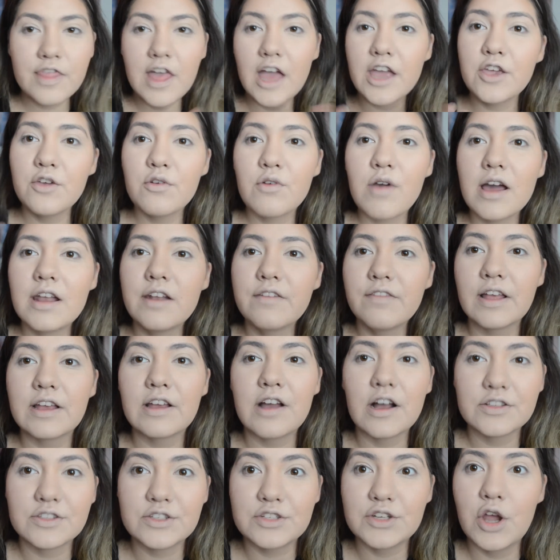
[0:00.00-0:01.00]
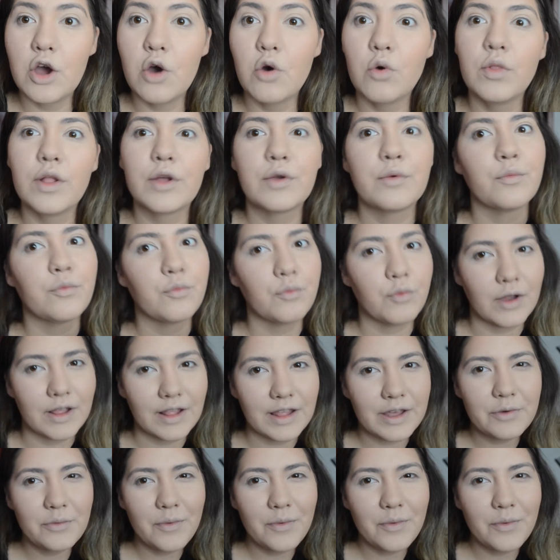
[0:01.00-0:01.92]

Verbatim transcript: that you kind of like got to know like really